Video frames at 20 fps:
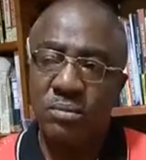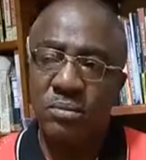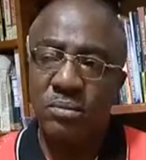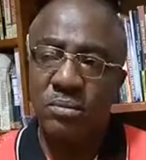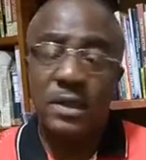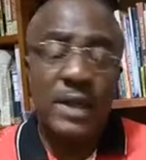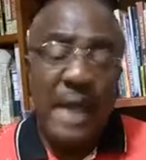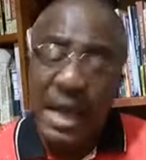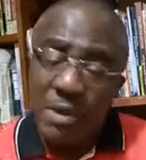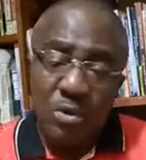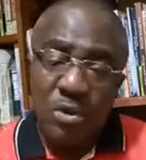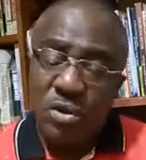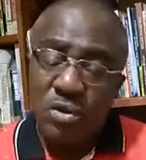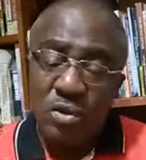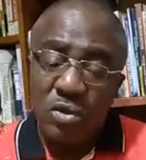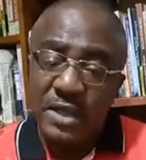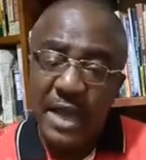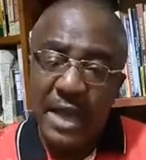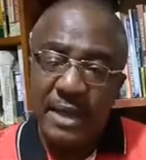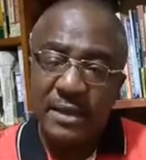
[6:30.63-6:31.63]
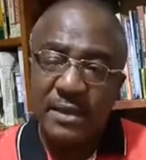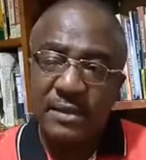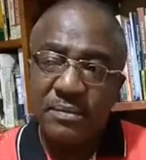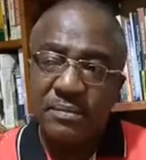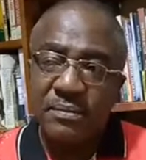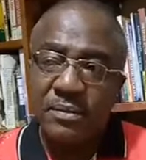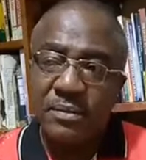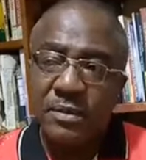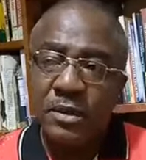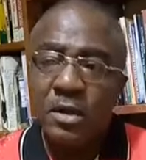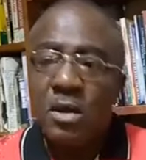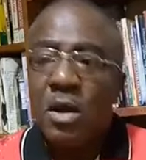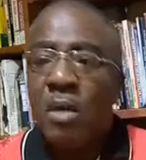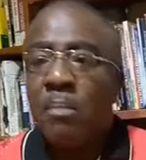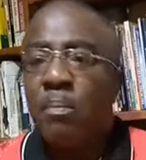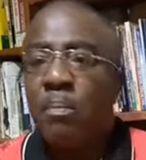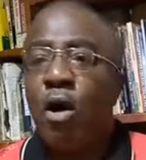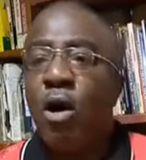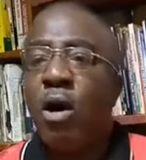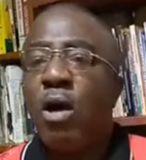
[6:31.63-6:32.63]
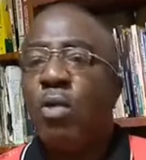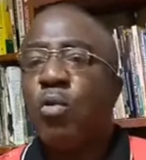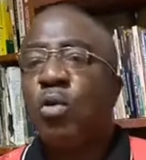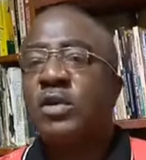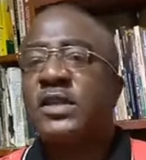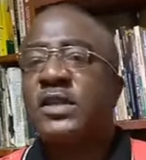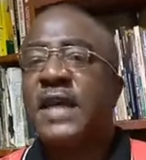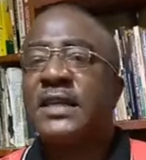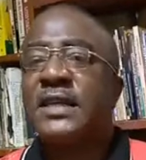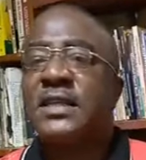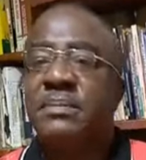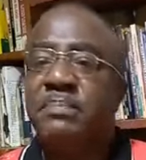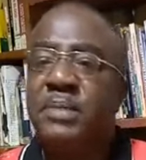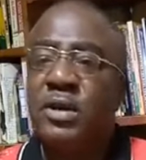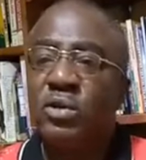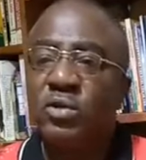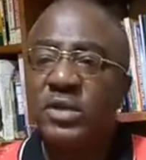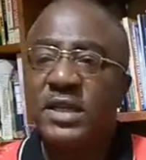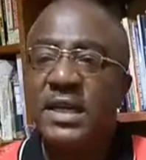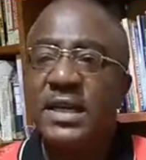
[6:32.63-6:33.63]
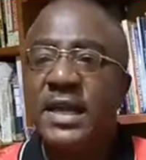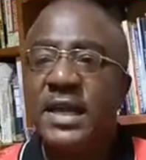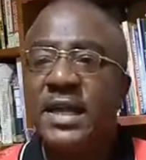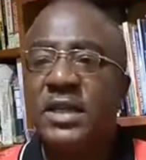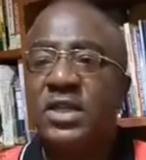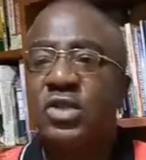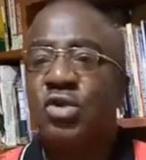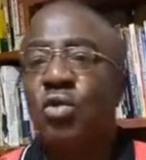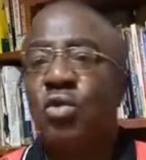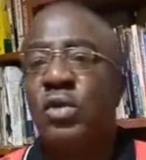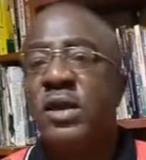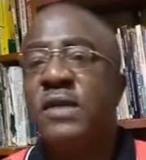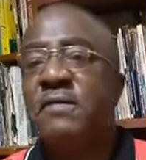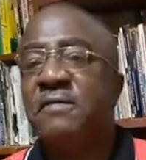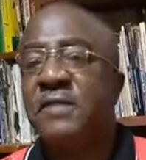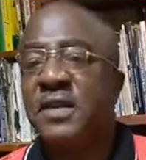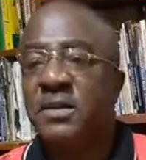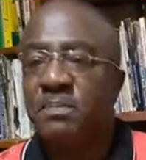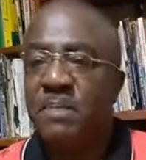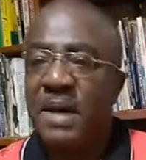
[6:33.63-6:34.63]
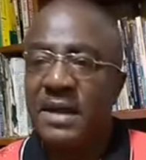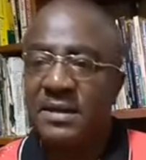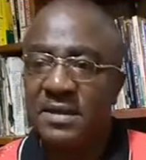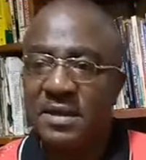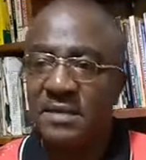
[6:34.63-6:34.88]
There was no child. Paul was attributing it to Ify's past.